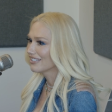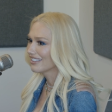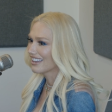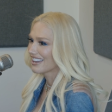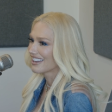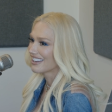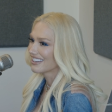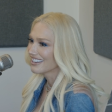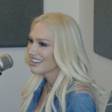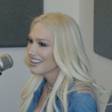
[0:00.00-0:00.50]

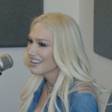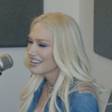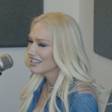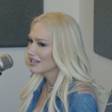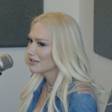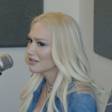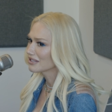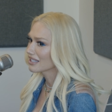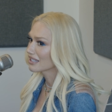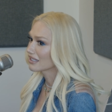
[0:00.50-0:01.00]
Like
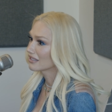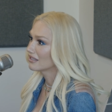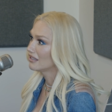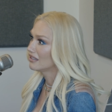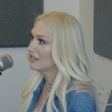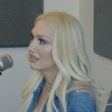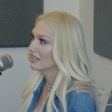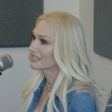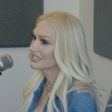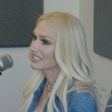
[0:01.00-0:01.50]
he was like,
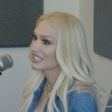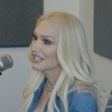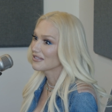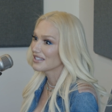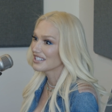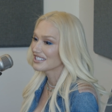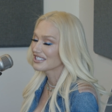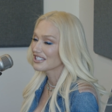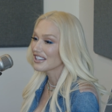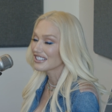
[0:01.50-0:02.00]
oh, that's going to
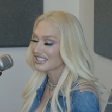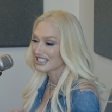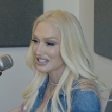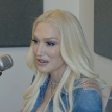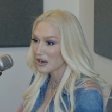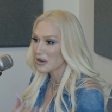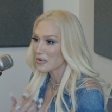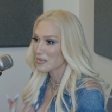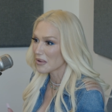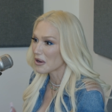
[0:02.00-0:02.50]
be a tough, because
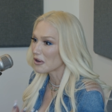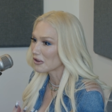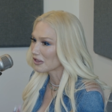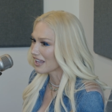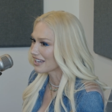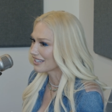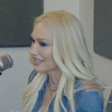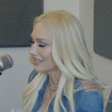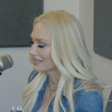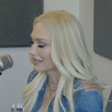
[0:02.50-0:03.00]
we were both
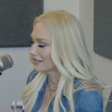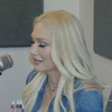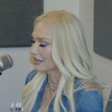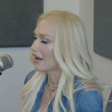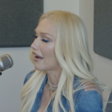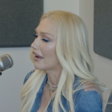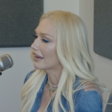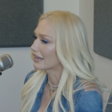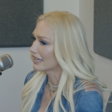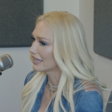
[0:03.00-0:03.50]
like
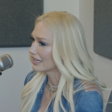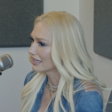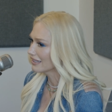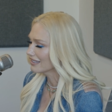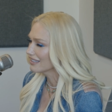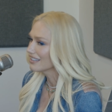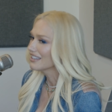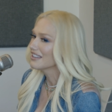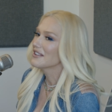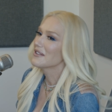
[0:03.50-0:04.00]

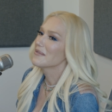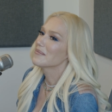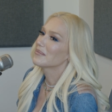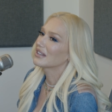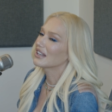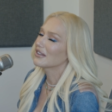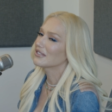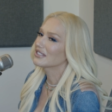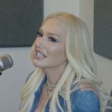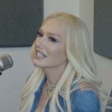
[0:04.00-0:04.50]
dying. Right.
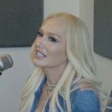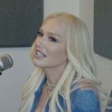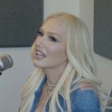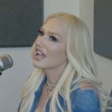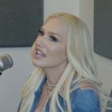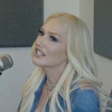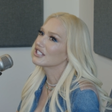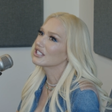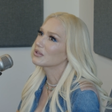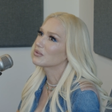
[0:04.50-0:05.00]
But I was like,
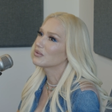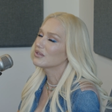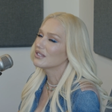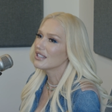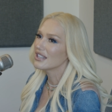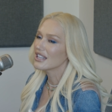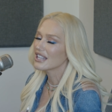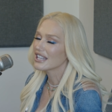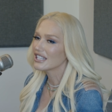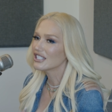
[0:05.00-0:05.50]
I just,
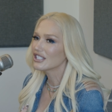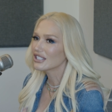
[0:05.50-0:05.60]
was